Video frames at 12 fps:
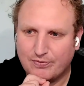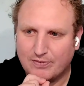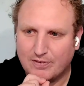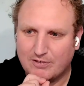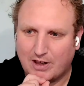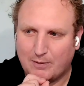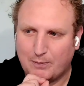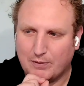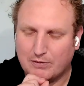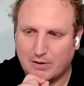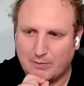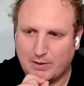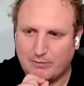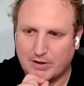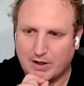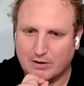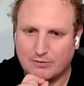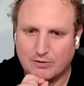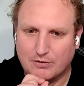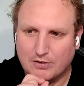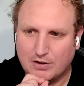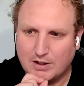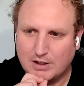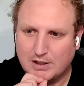It's helping so many photographers
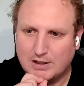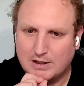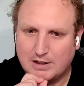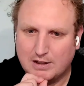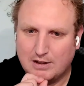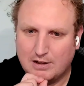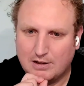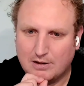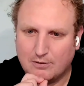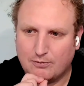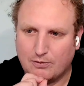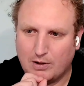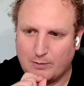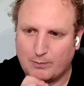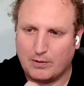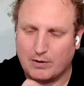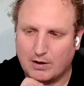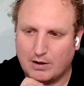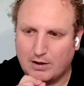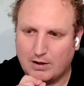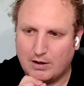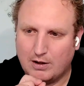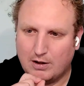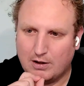to fully book
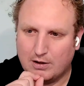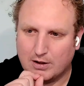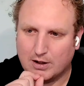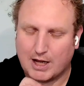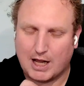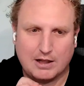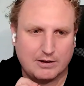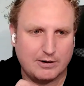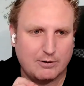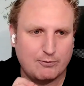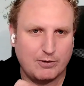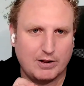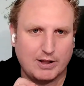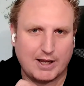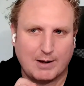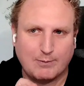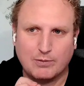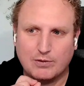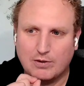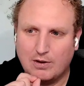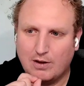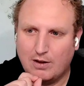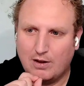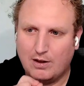their calendar and fill the gaps
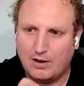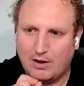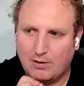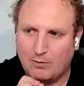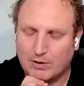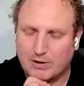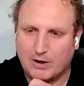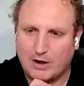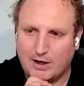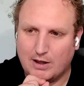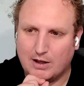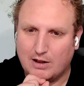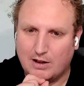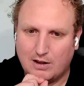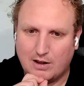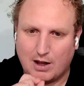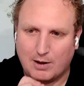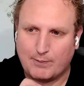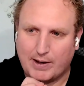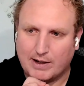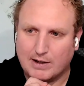with their ideal high-paying